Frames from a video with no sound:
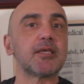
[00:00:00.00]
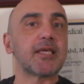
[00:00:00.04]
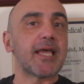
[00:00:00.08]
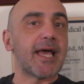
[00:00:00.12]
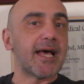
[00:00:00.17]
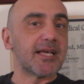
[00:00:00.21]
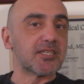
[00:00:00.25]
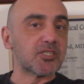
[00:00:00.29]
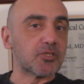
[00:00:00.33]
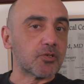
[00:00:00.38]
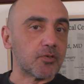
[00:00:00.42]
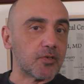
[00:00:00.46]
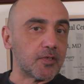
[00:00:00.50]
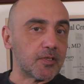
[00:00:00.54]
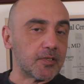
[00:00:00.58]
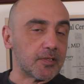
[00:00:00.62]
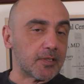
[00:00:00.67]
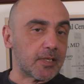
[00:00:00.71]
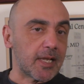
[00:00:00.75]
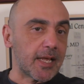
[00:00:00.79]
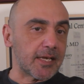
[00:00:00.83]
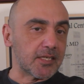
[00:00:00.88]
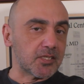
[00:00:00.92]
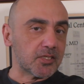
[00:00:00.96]

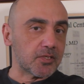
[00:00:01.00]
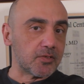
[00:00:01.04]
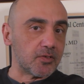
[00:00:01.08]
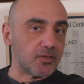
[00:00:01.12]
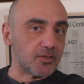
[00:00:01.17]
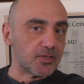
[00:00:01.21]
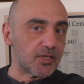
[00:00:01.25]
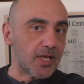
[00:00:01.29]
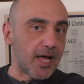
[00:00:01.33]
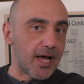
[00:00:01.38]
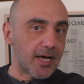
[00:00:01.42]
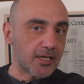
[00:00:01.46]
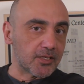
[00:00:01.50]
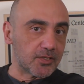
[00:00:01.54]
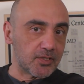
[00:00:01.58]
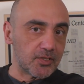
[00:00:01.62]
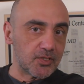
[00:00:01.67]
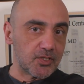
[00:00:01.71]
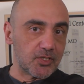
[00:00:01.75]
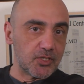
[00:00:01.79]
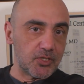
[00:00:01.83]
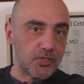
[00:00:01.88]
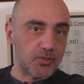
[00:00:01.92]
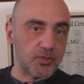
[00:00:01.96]
gastrointestinal
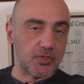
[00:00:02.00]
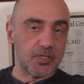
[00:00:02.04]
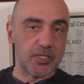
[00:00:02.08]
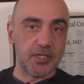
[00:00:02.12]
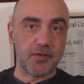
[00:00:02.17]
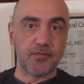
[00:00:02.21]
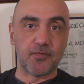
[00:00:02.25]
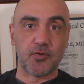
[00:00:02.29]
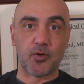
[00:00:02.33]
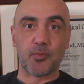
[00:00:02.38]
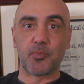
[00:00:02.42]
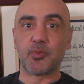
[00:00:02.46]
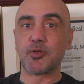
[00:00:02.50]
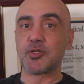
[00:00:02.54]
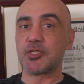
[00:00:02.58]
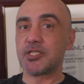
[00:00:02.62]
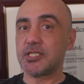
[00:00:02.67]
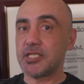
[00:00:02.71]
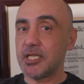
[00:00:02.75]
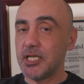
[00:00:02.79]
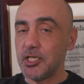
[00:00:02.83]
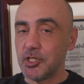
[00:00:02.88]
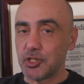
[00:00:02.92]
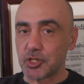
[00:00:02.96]
doctors use it for
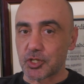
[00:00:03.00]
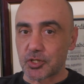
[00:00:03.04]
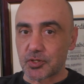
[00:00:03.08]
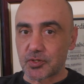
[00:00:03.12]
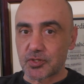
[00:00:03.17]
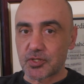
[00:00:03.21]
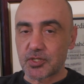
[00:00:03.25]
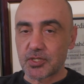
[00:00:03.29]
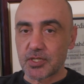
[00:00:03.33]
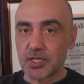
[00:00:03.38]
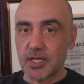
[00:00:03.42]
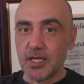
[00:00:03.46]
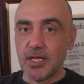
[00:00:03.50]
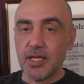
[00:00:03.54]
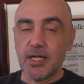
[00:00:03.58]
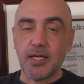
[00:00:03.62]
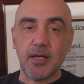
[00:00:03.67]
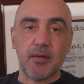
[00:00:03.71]
procedures